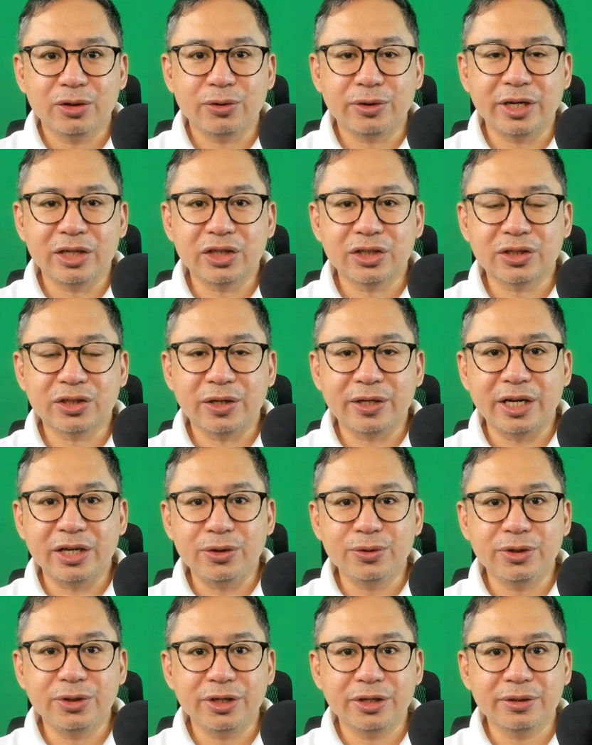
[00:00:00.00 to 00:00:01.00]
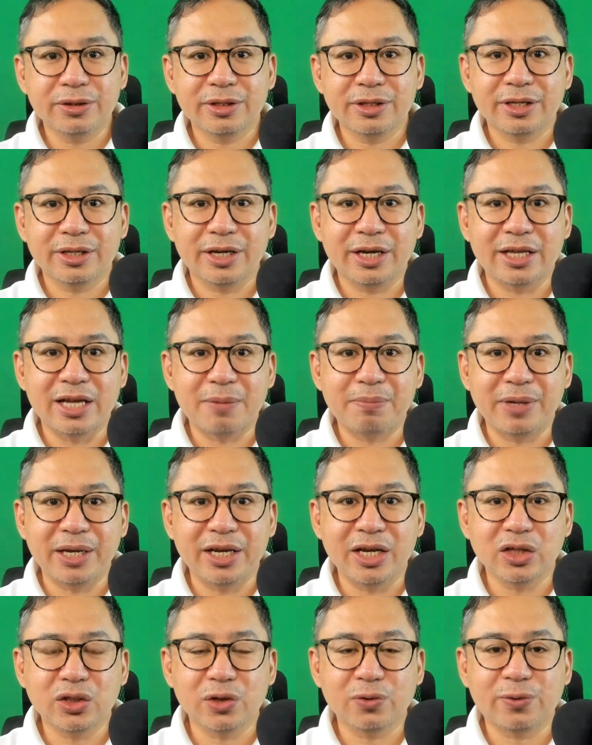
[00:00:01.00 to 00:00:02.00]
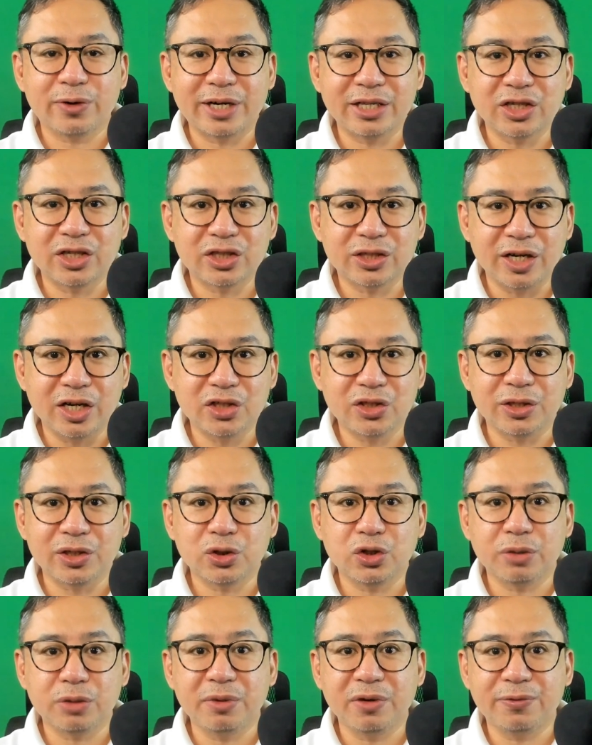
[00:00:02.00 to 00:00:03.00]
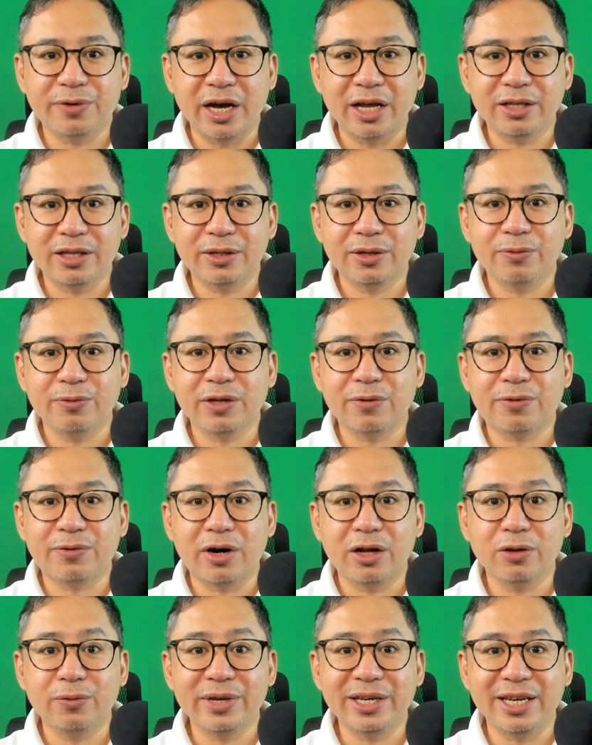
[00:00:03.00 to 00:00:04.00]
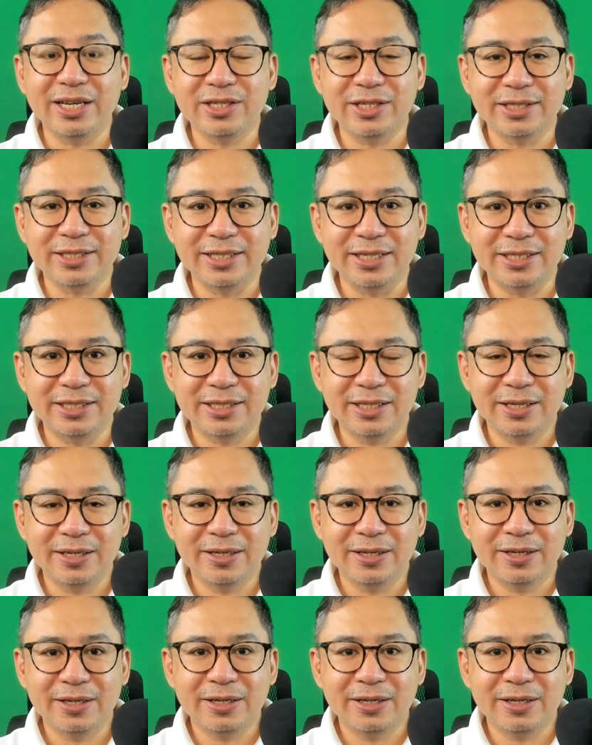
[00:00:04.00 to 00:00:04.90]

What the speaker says: To register a union, an application for registration should be filed with the following agencies.